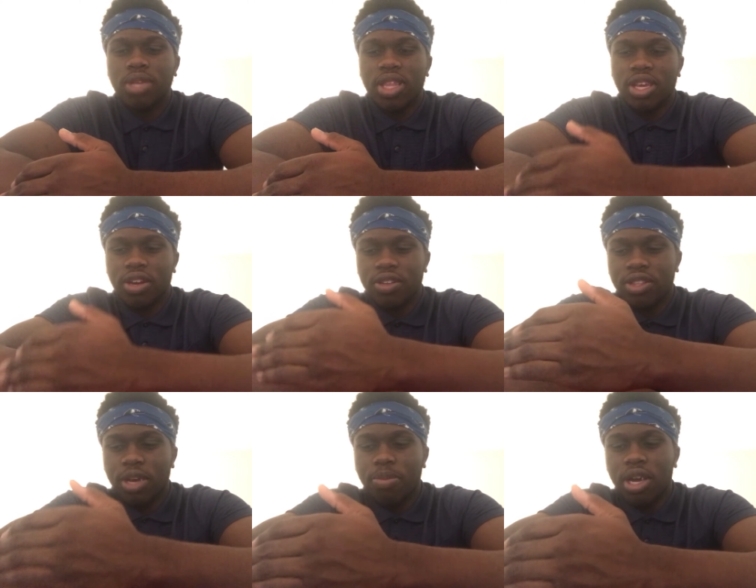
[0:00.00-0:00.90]
and
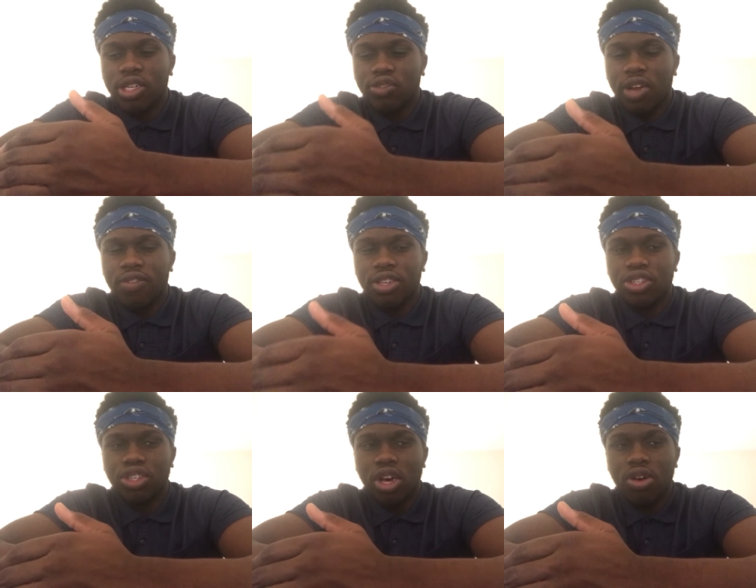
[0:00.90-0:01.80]
they're punished rightfully
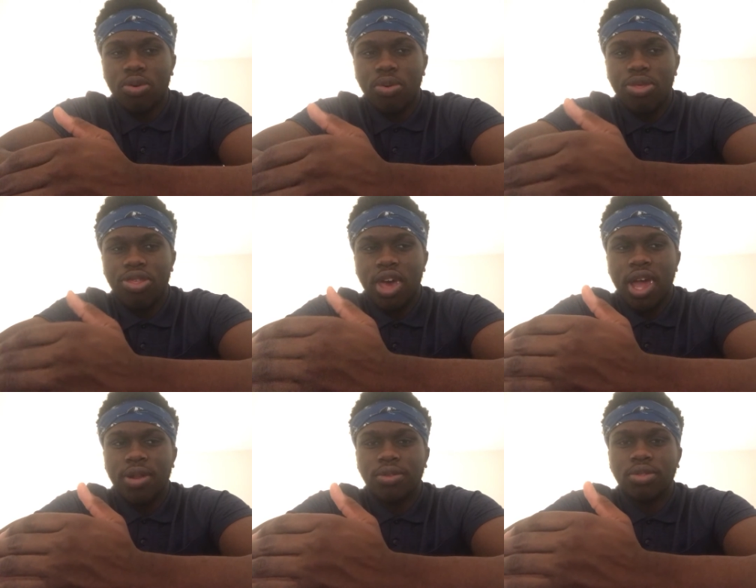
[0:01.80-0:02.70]
so,
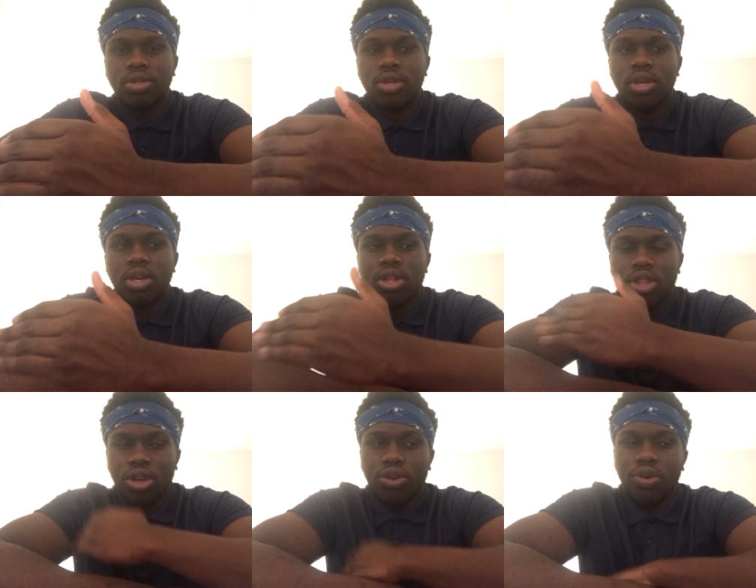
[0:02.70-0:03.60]
then
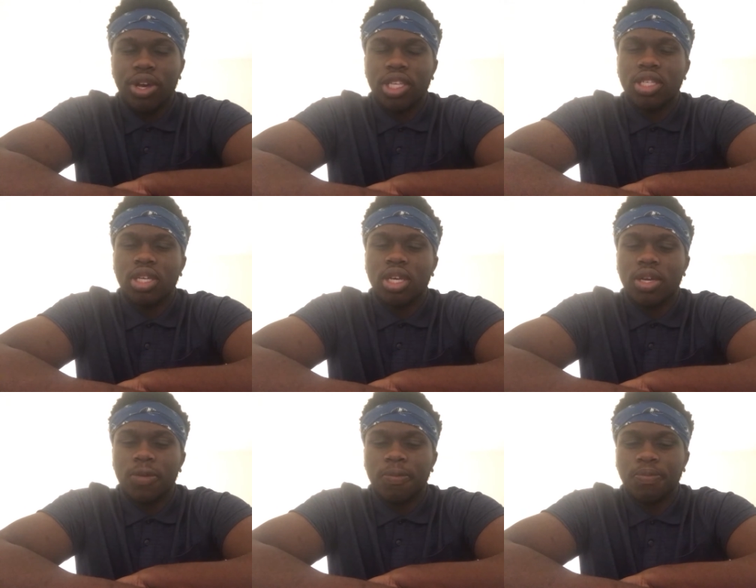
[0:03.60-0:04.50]
they're going
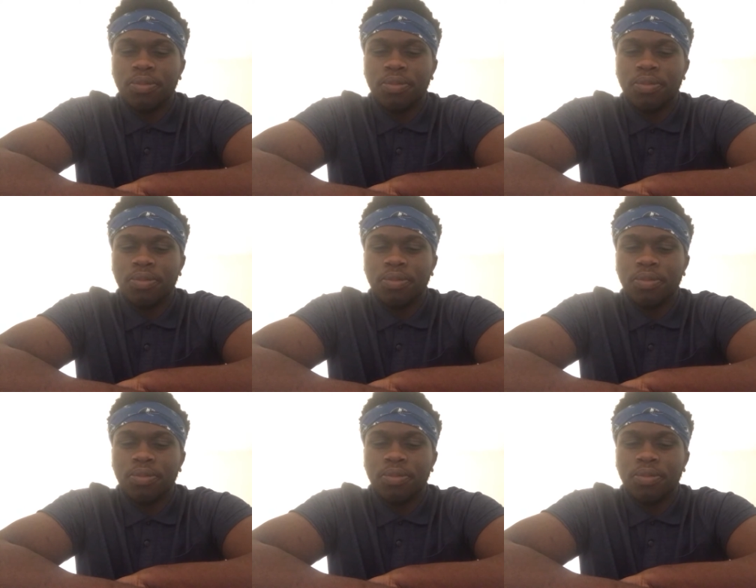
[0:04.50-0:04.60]
to